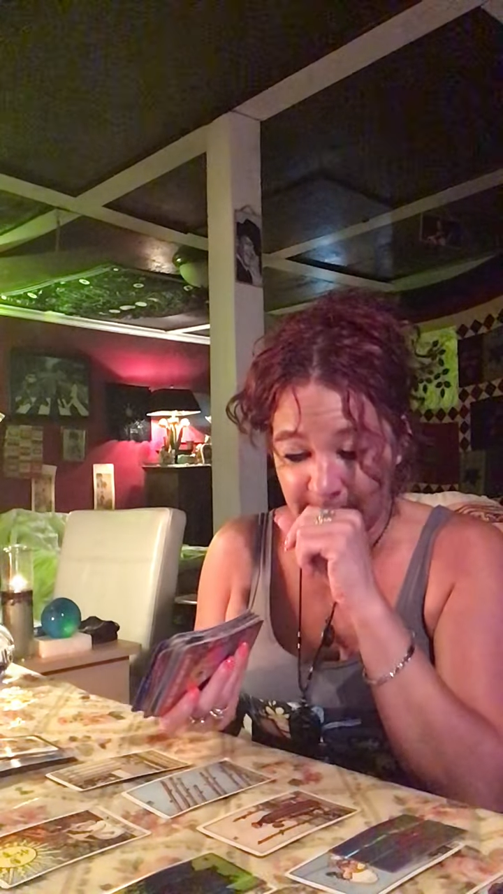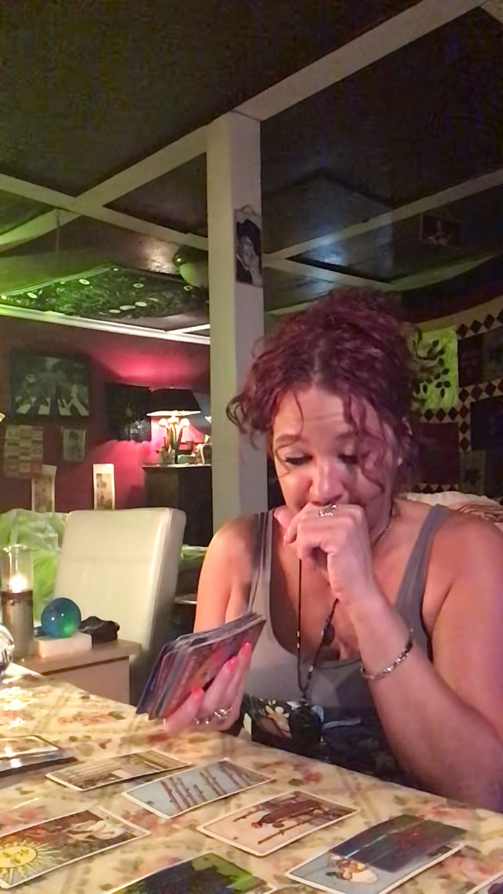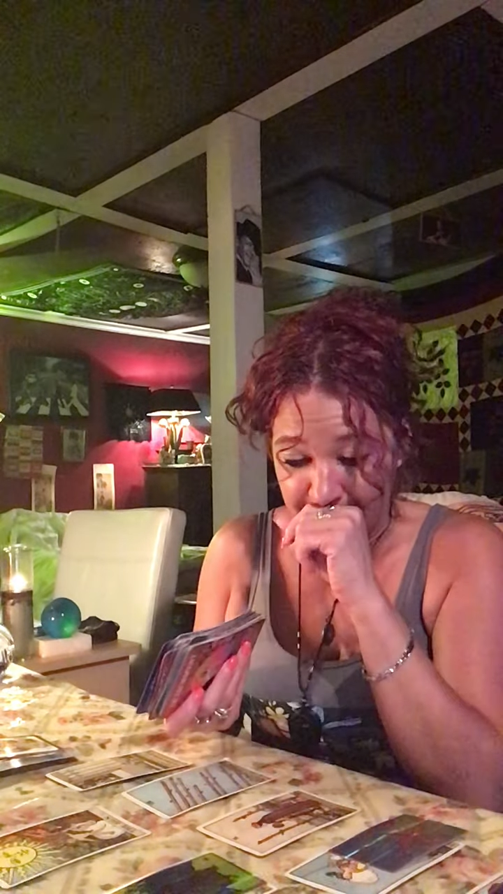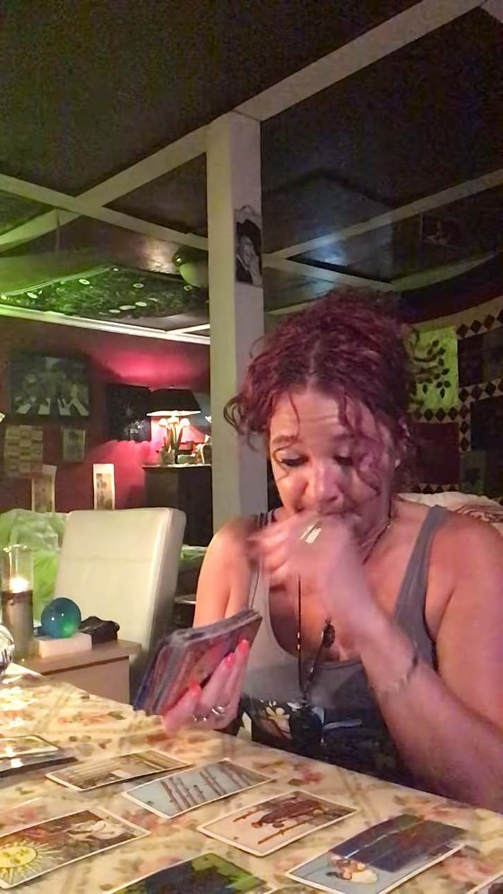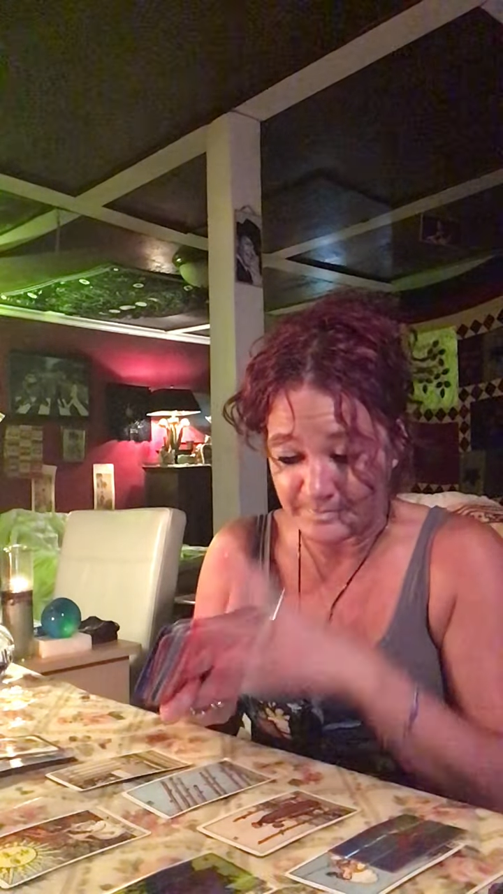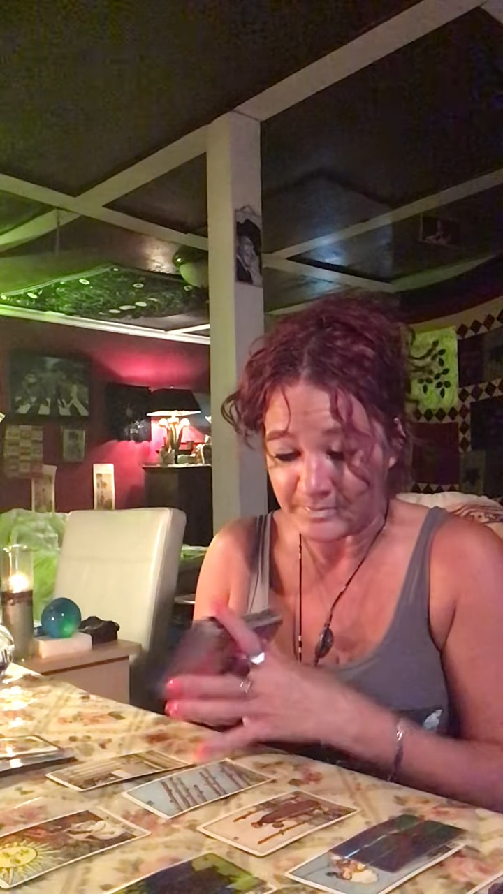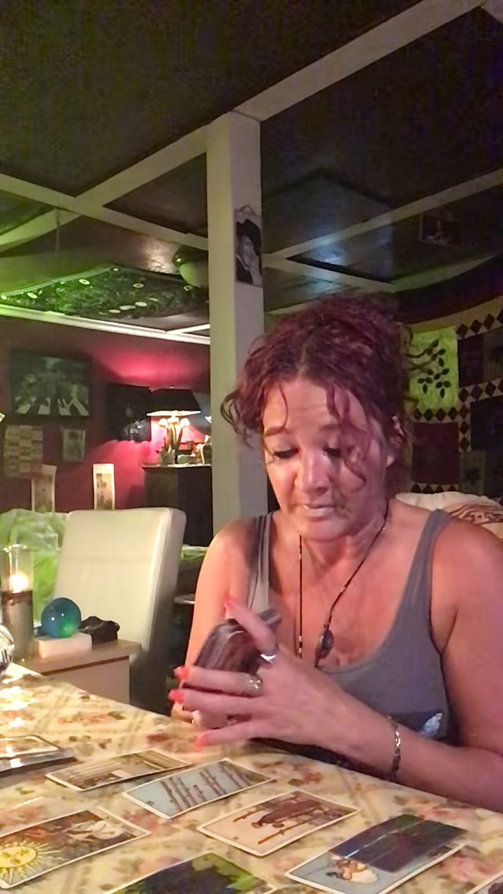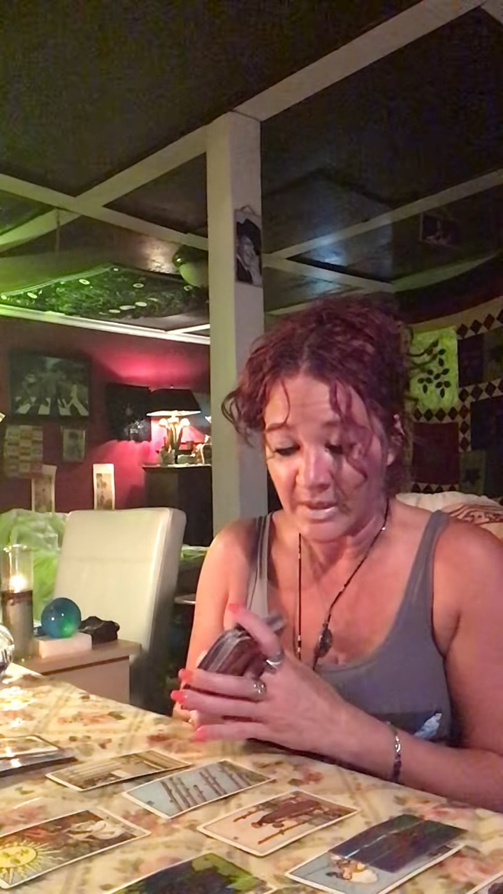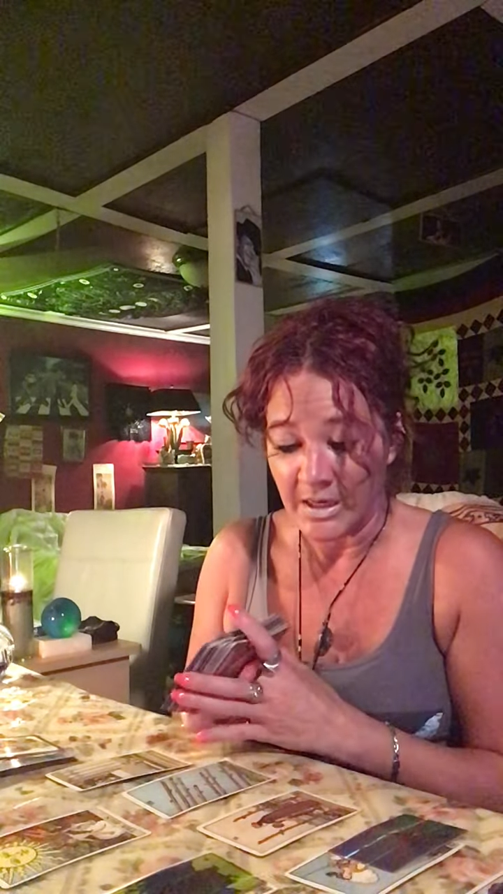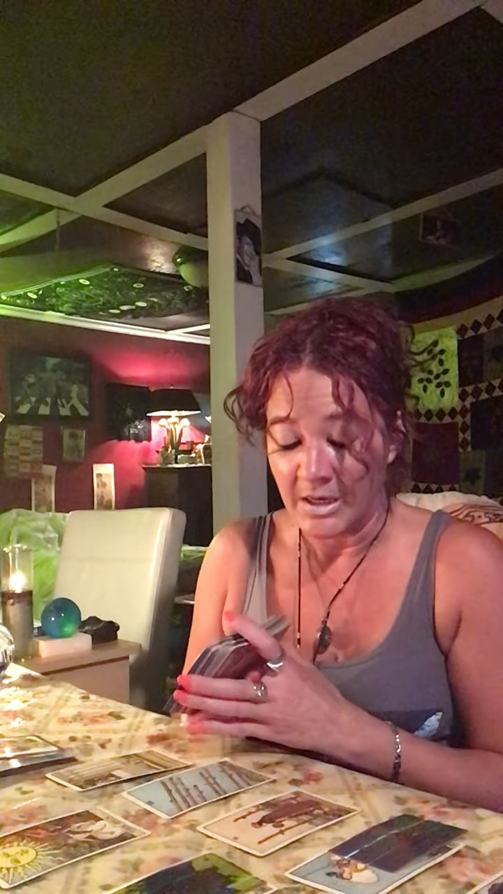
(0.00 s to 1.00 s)

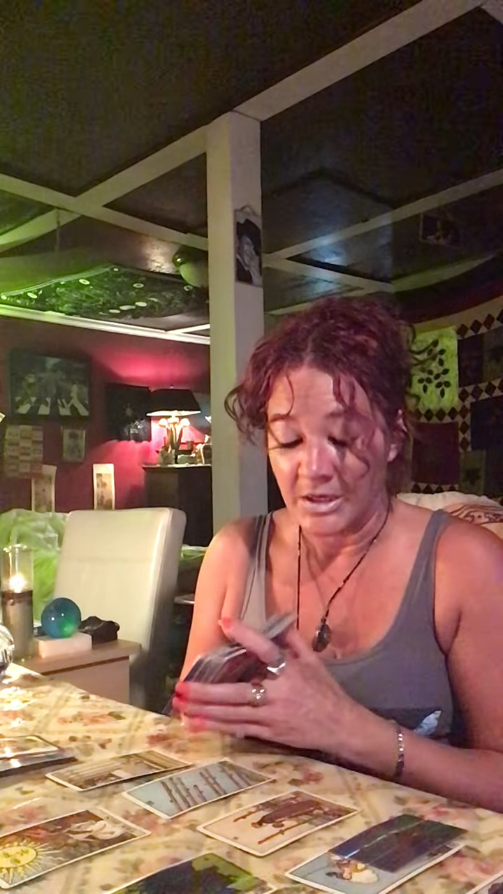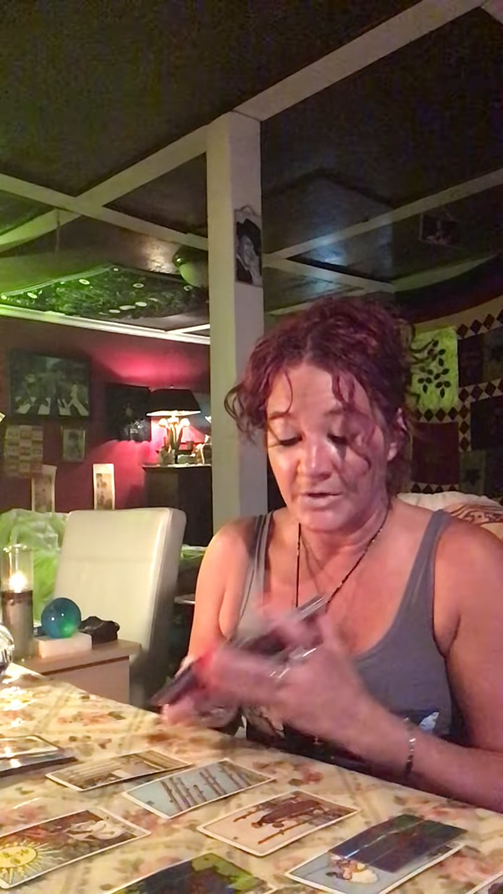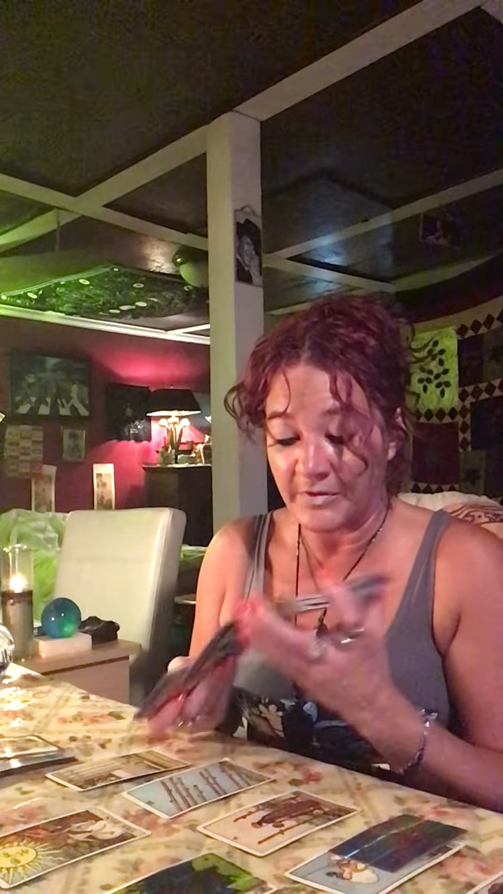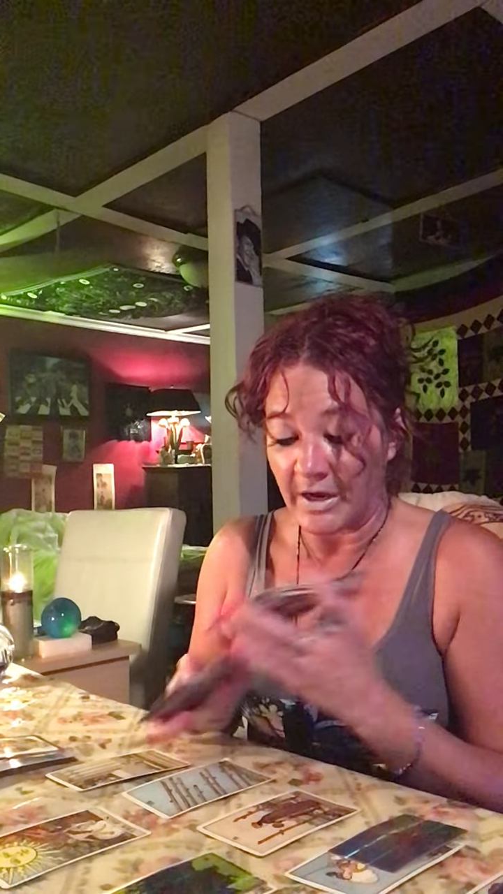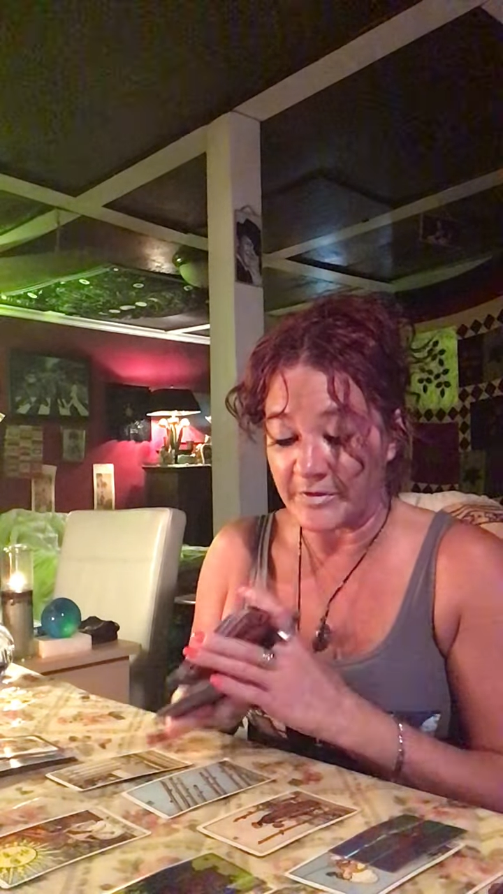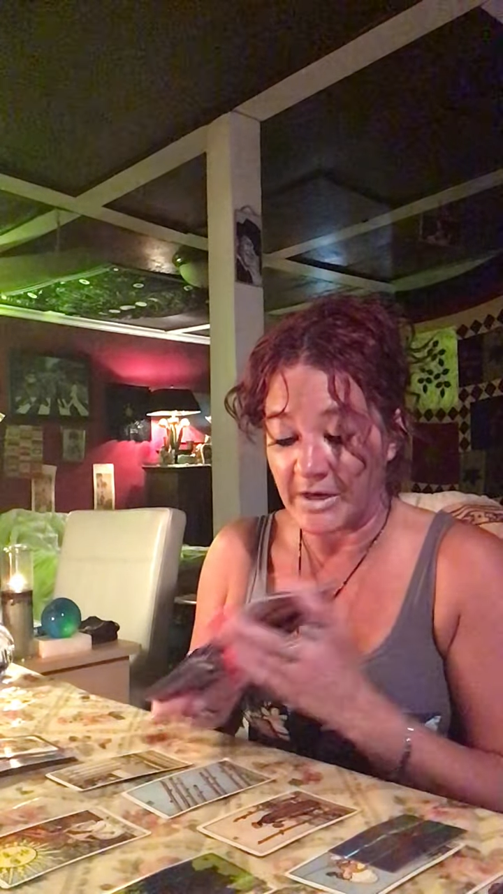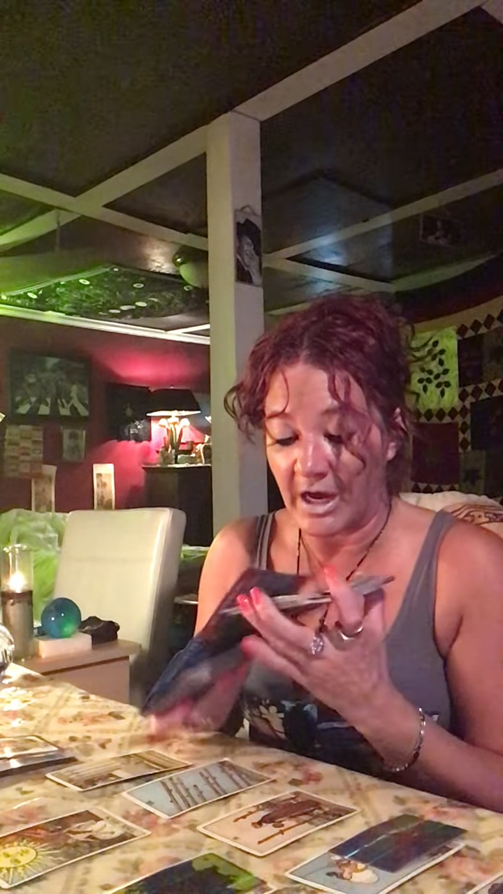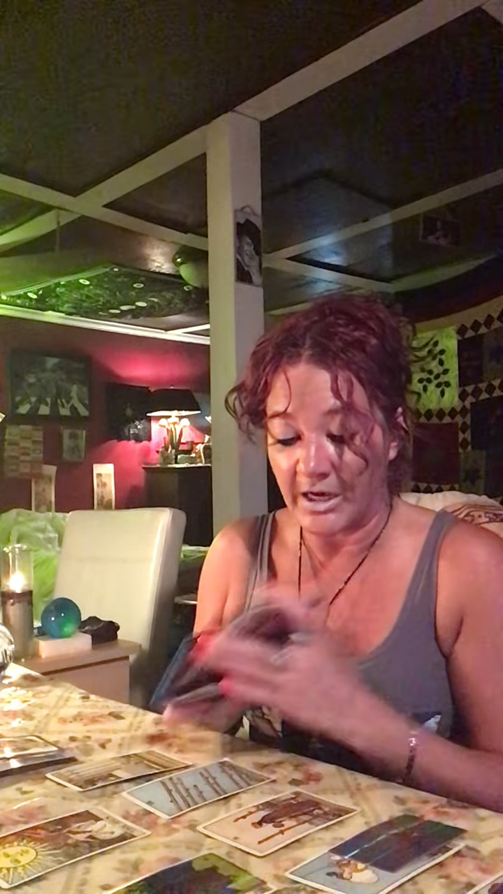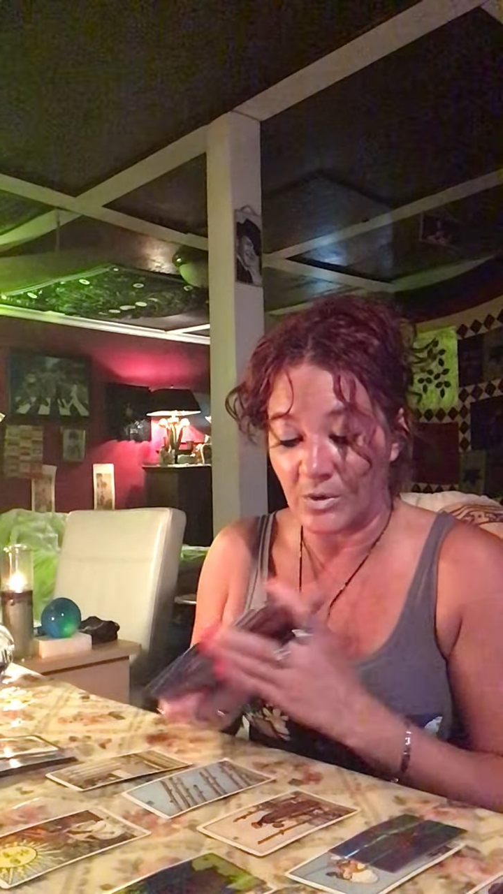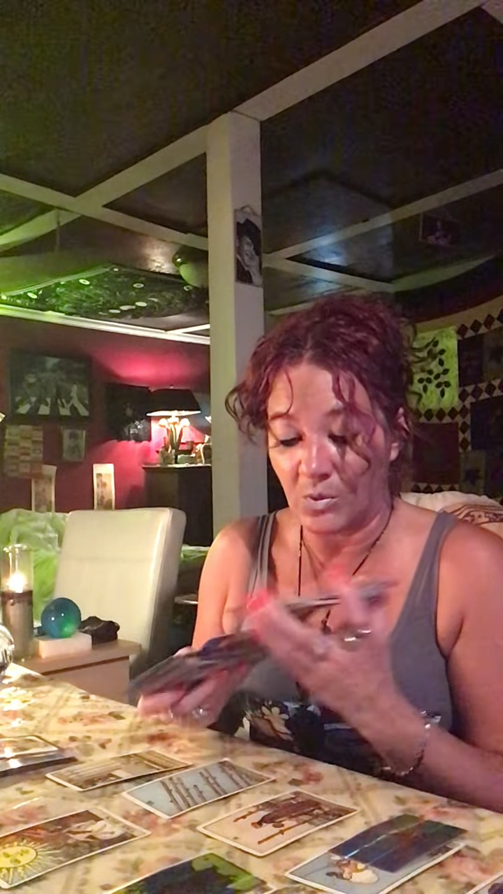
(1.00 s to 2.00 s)
You've got the
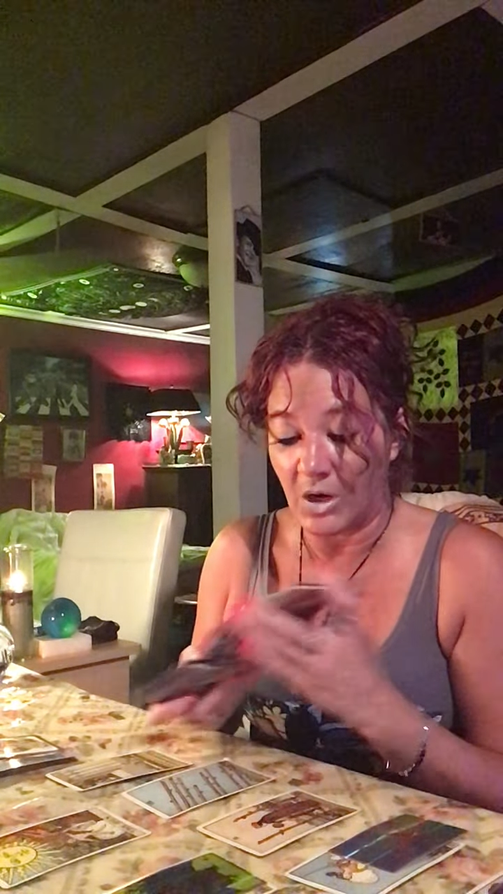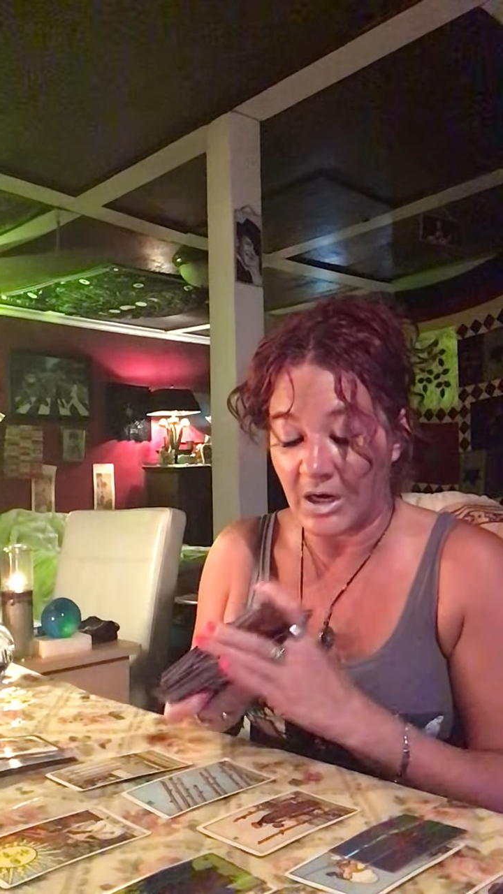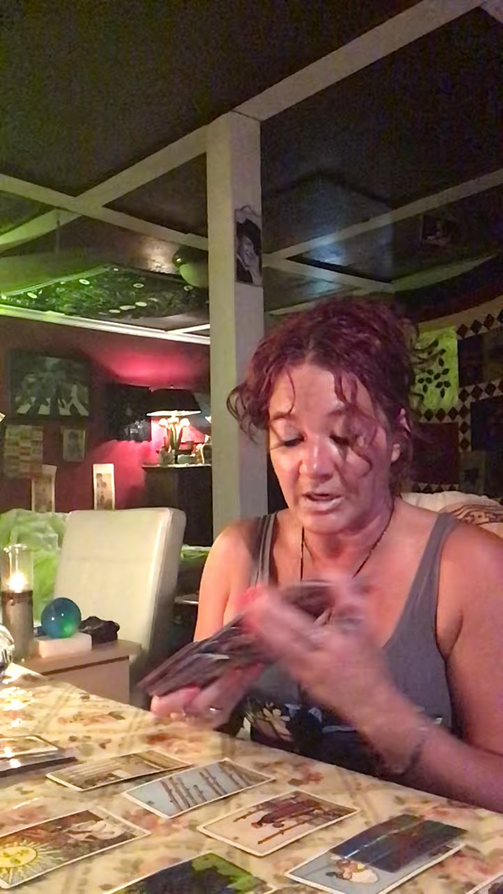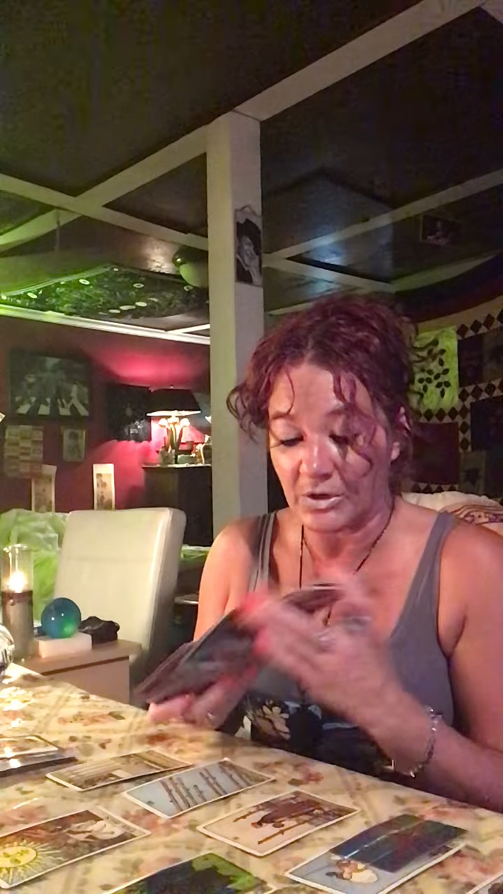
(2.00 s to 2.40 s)
Nine of Wands,